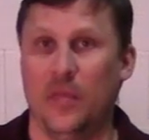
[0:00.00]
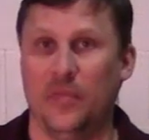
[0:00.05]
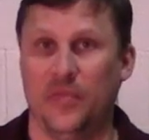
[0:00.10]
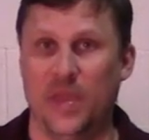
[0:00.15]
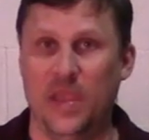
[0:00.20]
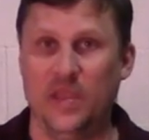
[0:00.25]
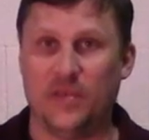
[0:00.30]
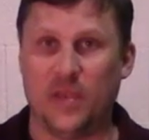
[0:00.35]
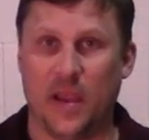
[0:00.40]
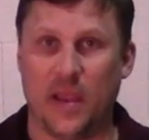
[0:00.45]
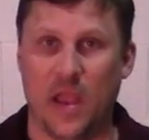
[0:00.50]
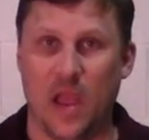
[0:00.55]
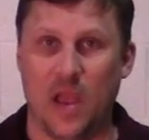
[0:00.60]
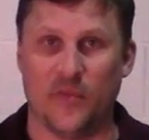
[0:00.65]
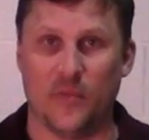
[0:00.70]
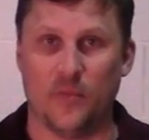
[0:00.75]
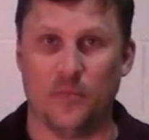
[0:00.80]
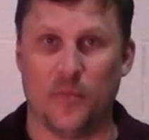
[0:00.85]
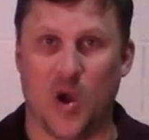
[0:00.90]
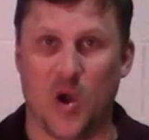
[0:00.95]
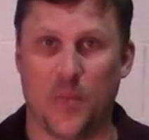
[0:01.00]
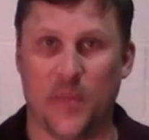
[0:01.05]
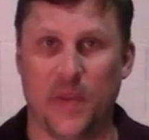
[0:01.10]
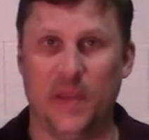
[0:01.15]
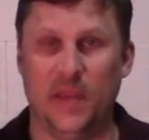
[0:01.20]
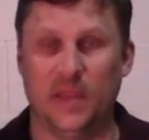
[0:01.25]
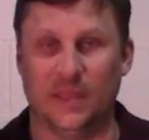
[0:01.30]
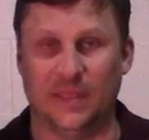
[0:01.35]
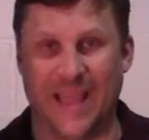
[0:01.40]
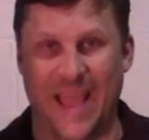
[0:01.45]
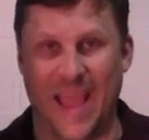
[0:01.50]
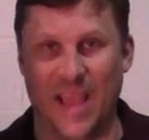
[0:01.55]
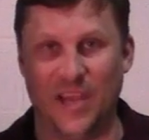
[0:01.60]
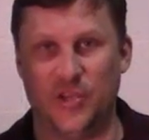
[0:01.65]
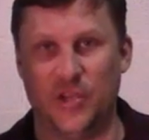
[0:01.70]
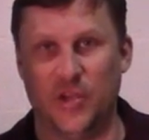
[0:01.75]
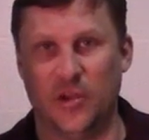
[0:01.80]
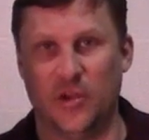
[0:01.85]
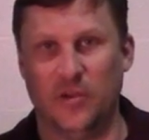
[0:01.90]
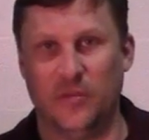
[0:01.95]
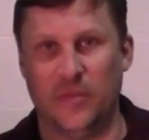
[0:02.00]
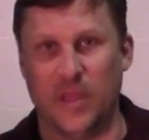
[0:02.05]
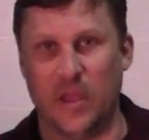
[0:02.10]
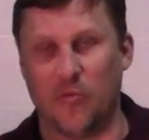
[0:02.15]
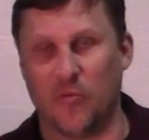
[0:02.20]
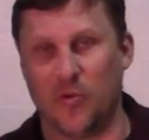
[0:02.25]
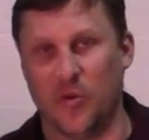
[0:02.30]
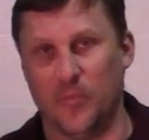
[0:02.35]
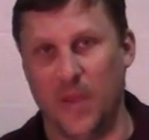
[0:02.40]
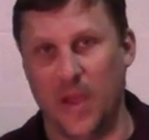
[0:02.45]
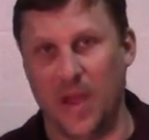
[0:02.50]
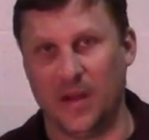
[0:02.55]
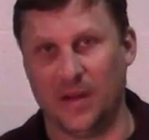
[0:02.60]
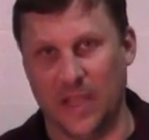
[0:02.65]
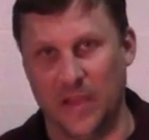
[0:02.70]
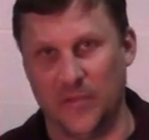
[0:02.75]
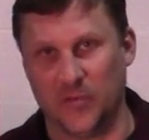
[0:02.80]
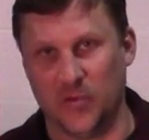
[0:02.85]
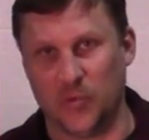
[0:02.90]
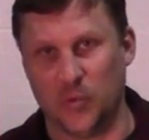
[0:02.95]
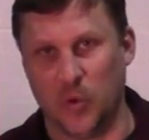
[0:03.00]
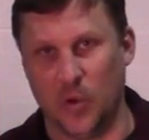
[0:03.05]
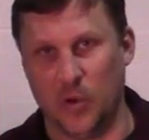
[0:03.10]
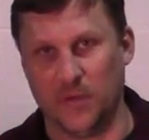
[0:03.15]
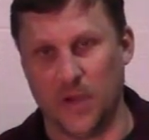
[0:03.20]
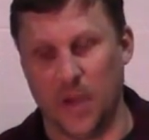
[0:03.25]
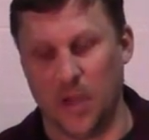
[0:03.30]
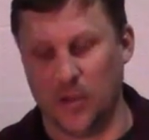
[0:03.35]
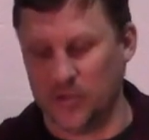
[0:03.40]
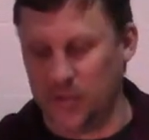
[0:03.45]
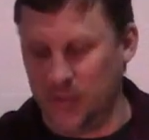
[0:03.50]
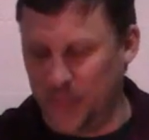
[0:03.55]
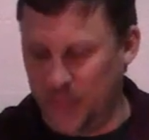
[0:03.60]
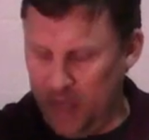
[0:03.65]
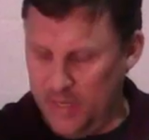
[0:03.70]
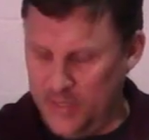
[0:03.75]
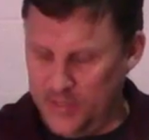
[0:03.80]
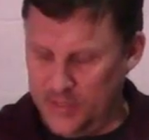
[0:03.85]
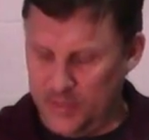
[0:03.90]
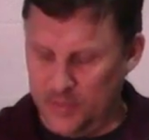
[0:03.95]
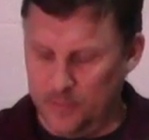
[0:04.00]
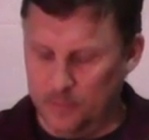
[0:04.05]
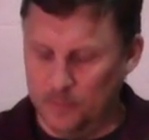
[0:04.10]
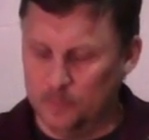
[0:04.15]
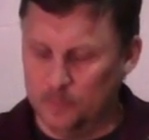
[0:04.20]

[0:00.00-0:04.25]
These I got from Burpee last year. They were about $11 or $12 a piece.